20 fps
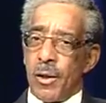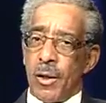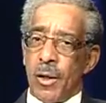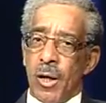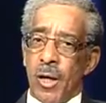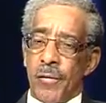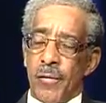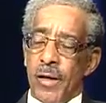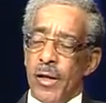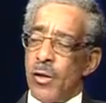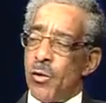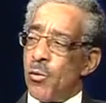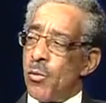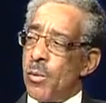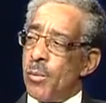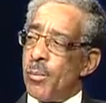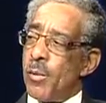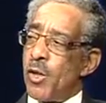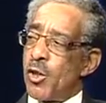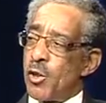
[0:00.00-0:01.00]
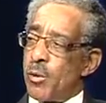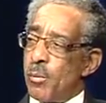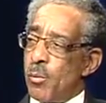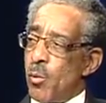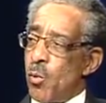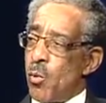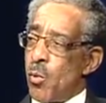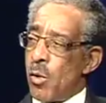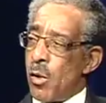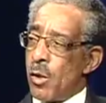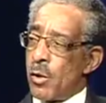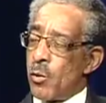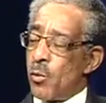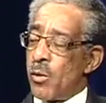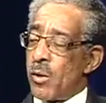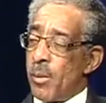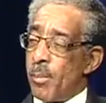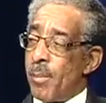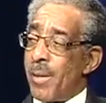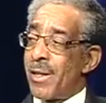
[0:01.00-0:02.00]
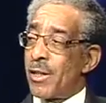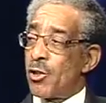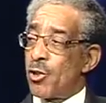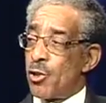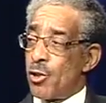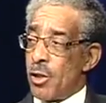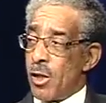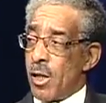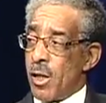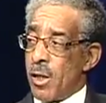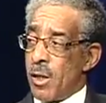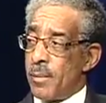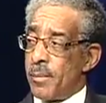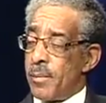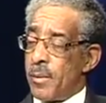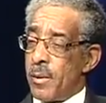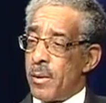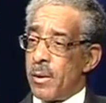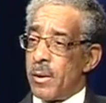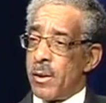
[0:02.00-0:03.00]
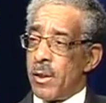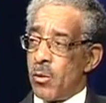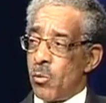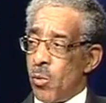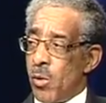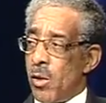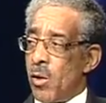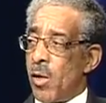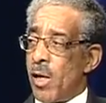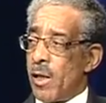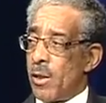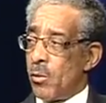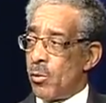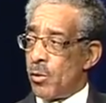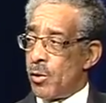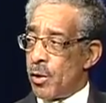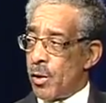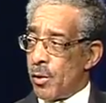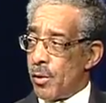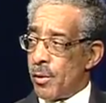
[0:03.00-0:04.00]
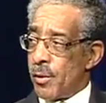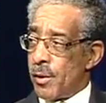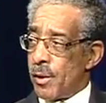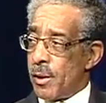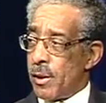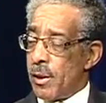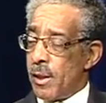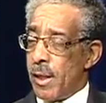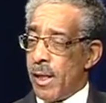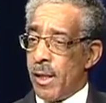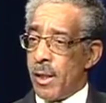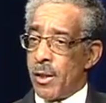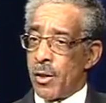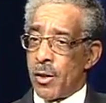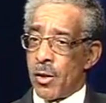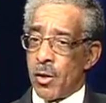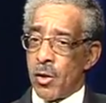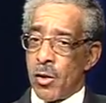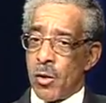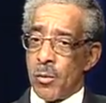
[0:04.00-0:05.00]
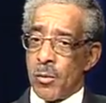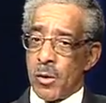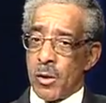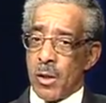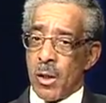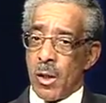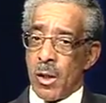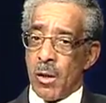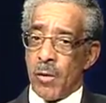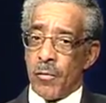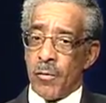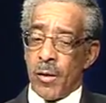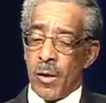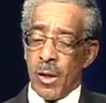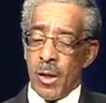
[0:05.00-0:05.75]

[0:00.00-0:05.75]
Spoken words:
are they doing much more or doing a better job than we are in New Jersey in terms of